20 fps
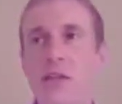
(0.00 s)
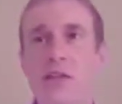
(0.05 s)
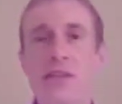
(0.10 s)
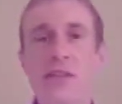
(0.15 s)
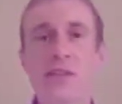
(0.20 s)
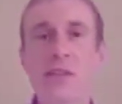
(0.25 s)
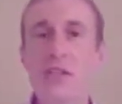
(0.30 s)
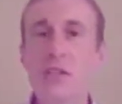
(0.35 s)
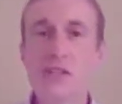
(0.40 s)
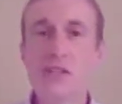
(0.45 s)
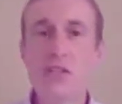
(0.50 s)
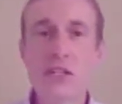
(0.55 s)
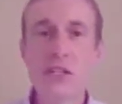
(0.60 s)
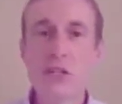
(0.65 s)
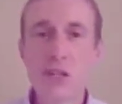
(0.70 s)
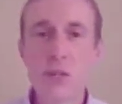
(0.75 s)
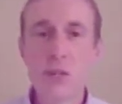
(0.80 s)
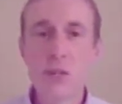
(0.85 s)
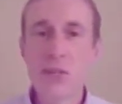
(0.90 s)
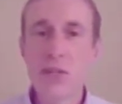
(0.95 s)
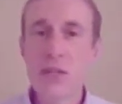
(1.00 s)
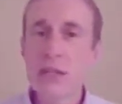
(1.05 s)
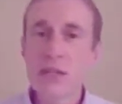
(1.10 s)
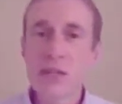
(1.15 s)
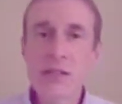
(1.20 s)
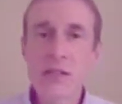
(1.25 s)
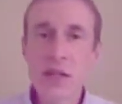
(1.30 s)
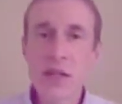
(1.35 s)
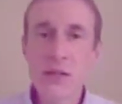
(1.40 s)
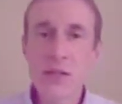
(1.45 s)
the 6-digit
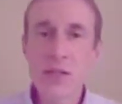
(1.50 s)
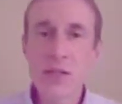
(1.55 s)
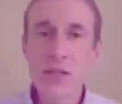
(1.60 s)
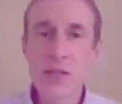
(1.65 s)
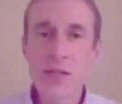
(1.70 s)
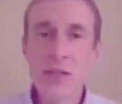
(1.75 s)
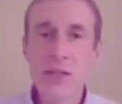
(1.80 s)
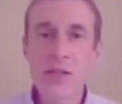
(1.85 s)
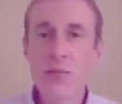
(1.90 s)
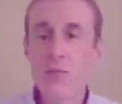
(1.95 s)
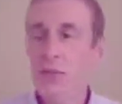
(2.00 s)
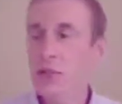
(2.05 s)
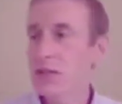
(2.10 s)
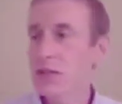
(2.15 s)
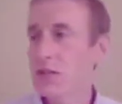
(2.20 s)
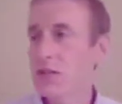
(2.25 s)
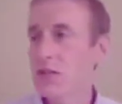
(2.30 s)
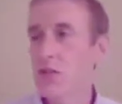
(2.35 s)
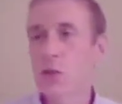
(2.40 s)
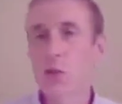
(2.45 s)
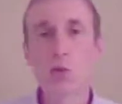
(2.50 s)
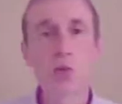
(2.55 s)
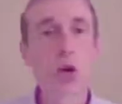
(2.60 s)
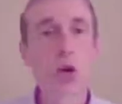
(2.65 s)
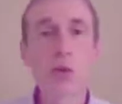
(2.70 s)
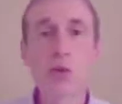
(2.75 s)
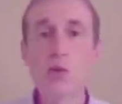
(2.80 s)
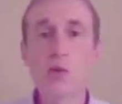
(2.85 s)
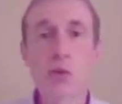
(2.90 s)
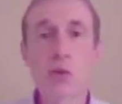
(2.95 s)
PIN typing in because
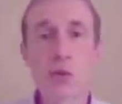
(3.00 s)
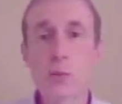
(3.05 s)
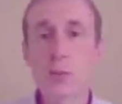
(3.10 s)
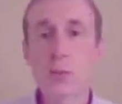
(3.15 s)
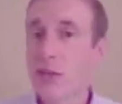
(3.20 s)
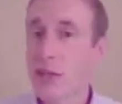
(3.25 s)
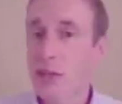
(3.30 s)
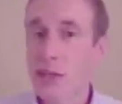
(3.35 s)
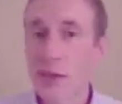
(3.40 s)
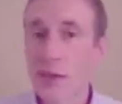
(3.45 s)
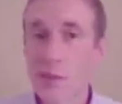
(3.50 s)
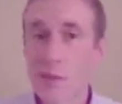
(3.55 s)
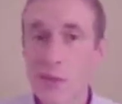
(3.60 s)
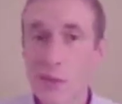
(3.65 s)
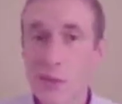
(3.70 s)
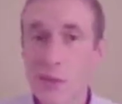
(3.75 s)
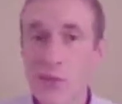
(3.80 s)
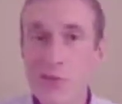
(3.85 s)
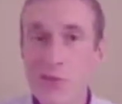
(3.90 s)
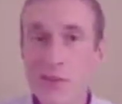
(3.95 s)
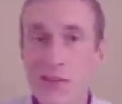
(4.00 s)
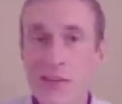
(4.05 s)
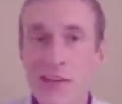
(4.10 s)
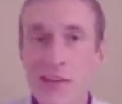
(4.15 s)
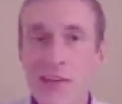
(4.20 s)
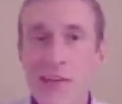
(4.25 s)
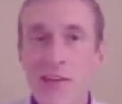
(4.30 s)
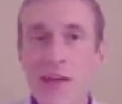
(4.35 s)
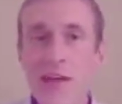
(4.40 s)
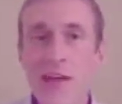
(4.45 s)
who knows what PIN I'm
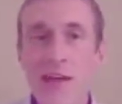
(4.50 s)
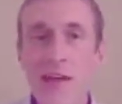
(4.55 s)
using.